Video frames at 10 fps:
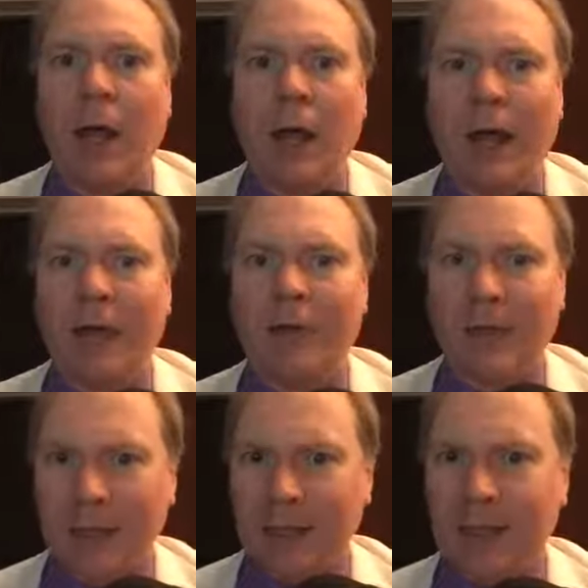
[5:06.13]
Has
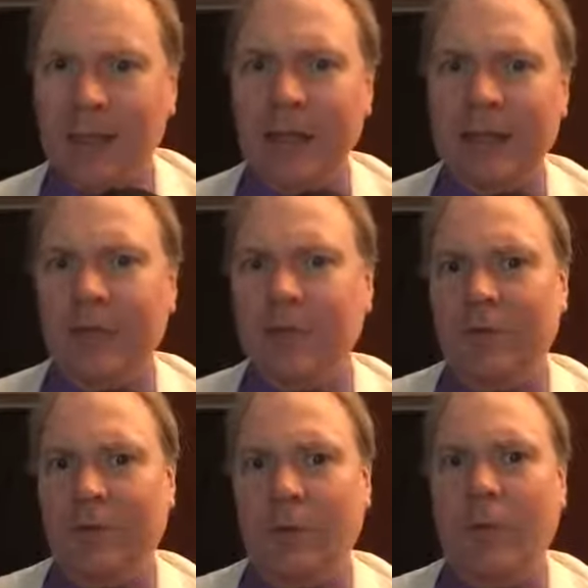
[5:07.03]
anything like this that
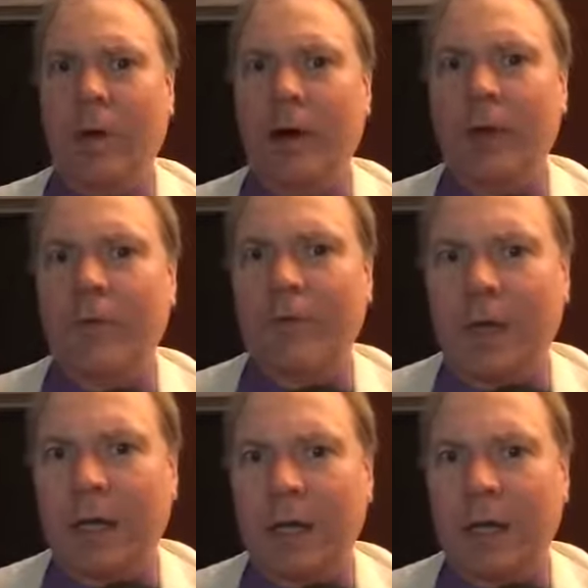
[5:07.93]
you're aware of uh,